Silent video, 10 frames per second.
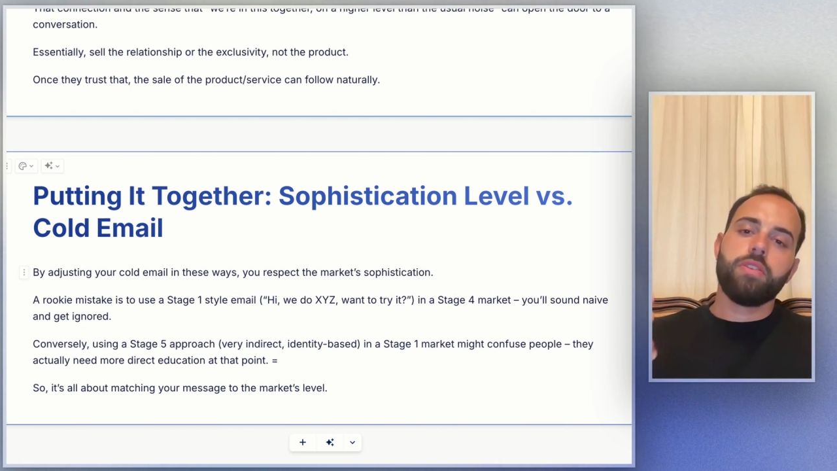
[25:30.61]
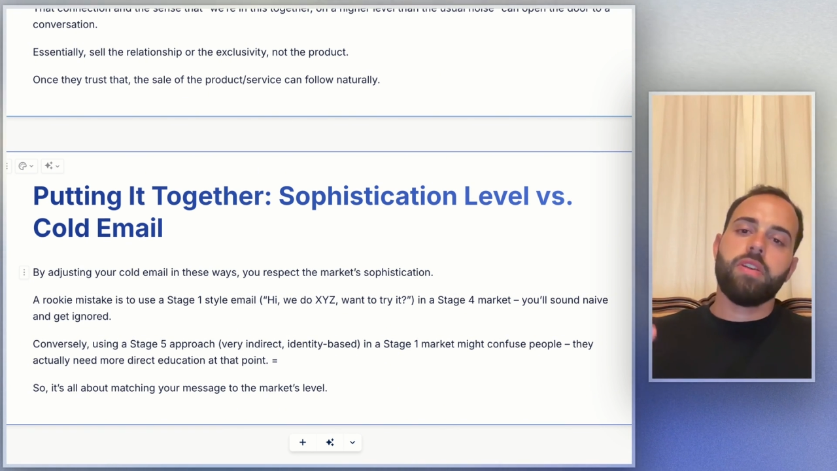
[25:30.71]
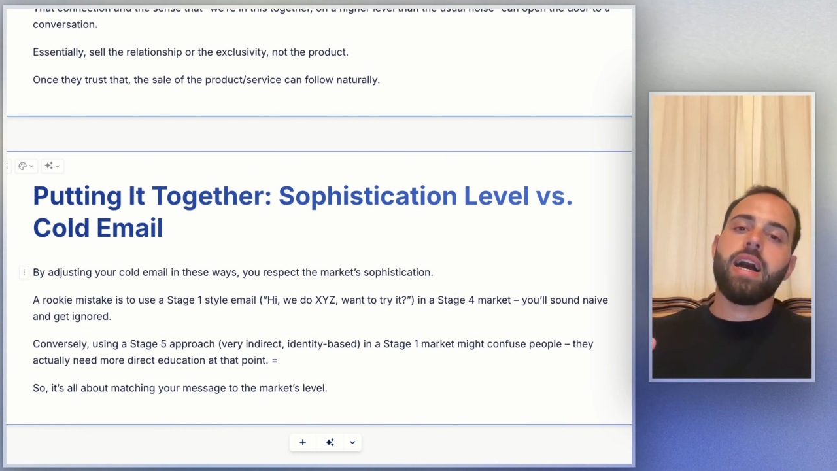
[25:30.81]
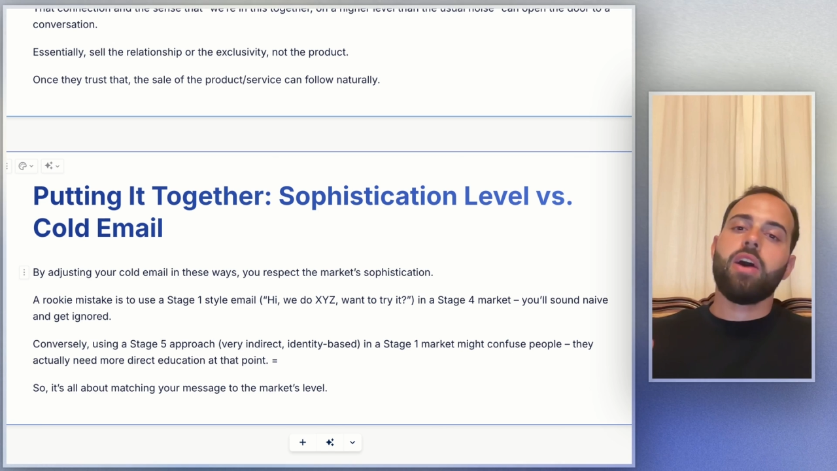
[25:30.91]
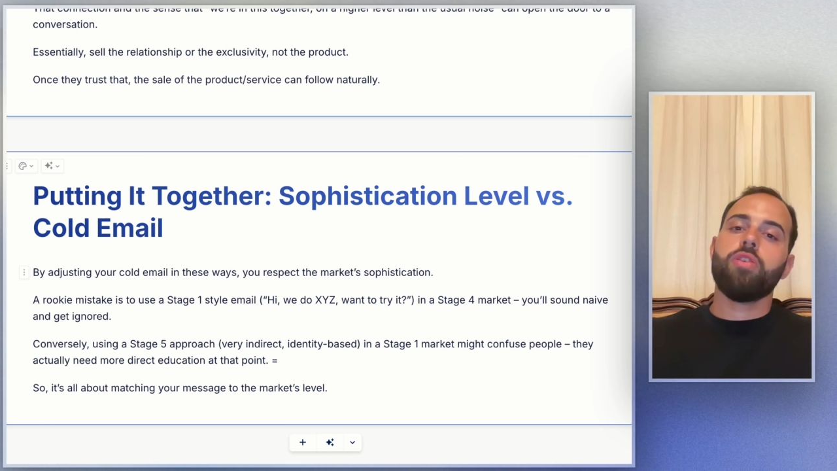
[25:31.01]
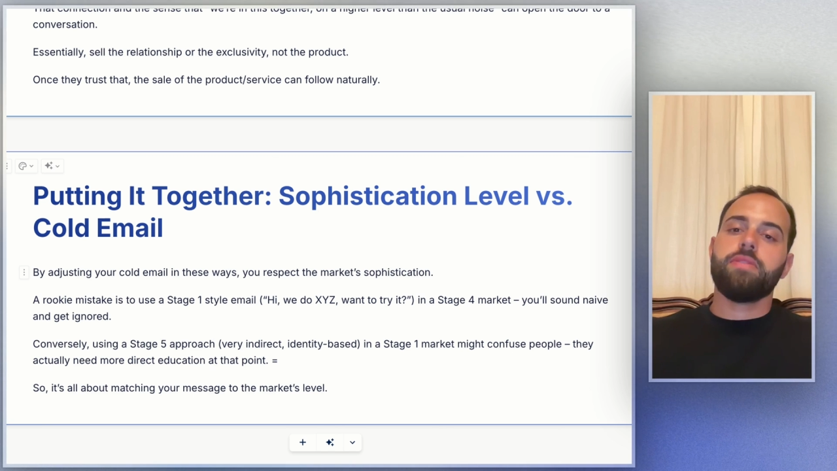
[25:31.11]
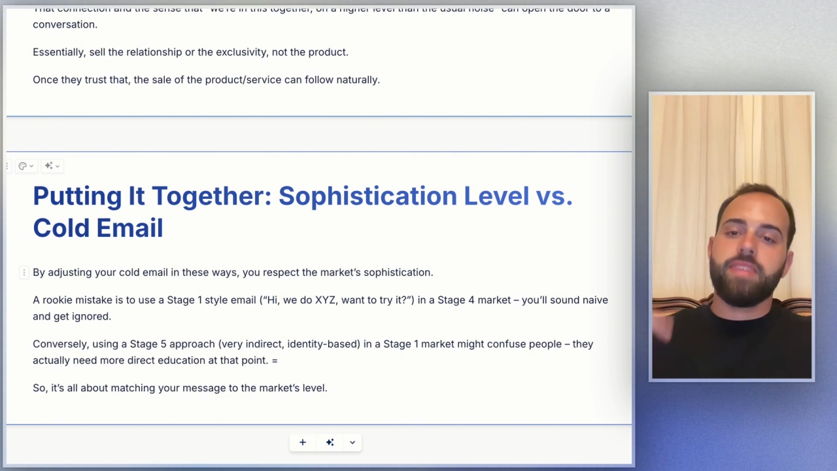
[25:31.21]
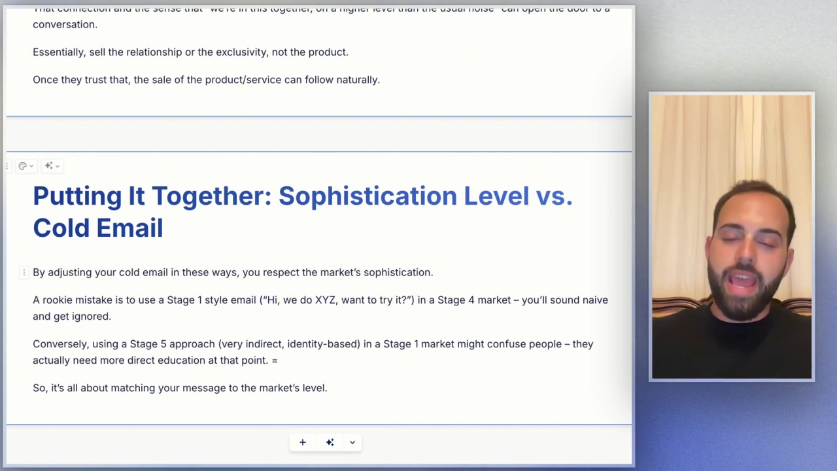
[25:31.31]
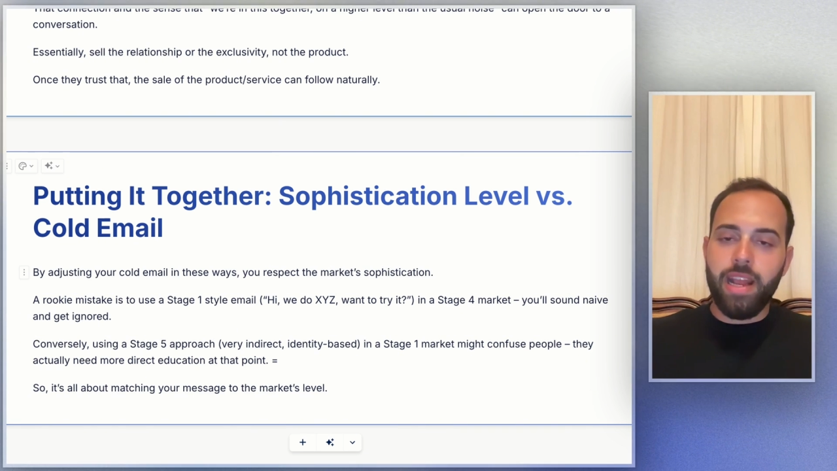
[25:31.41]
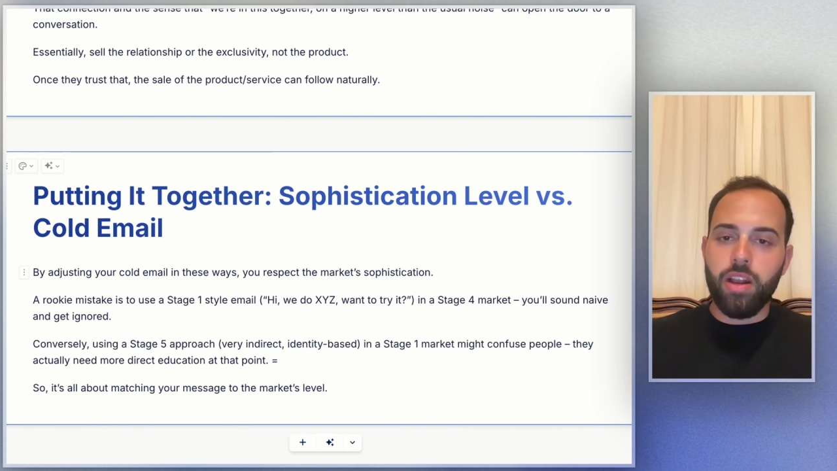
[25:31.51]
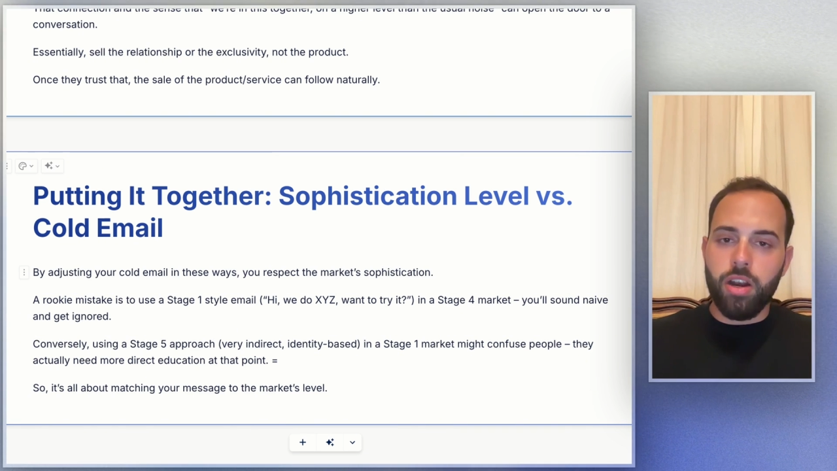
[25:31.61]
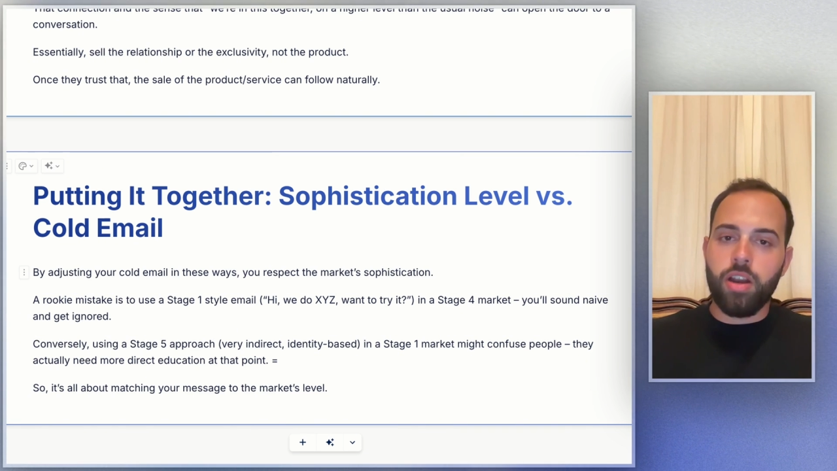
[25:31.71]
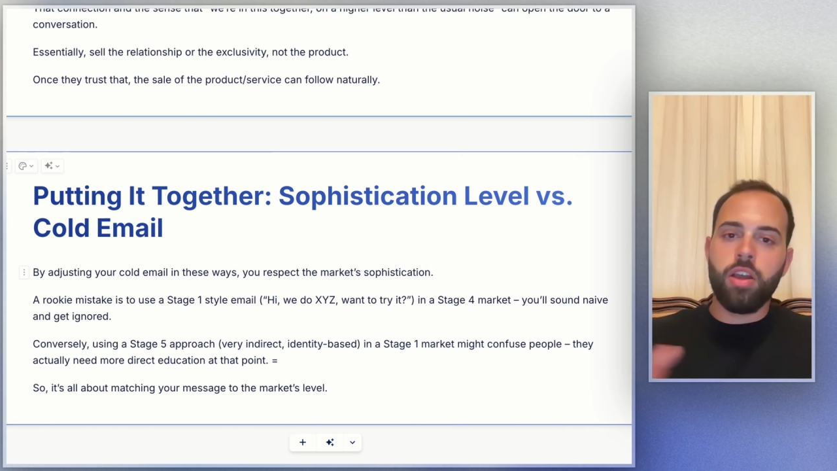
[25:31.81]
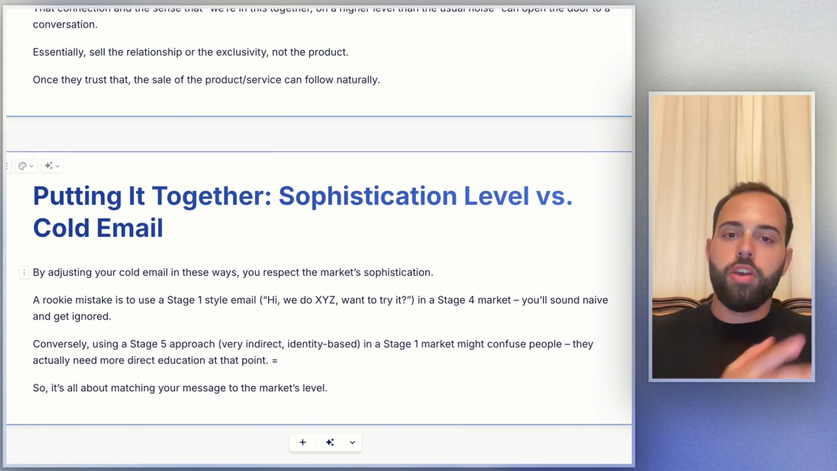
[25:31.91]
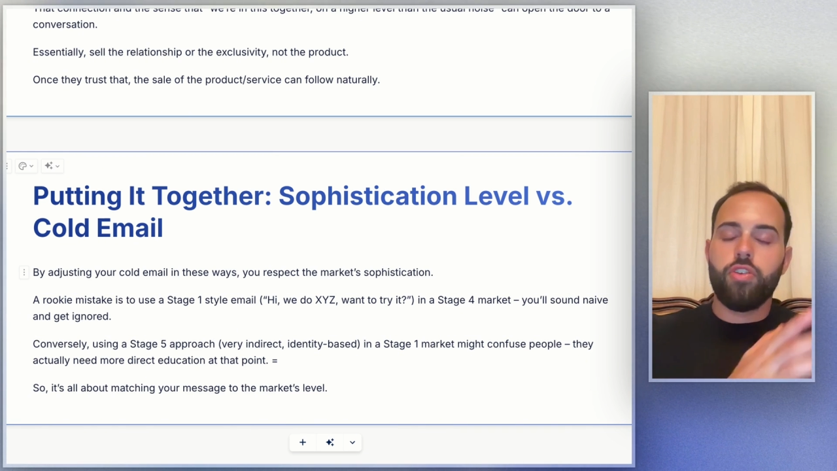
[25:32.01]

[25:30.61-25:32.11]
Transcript: to now tailor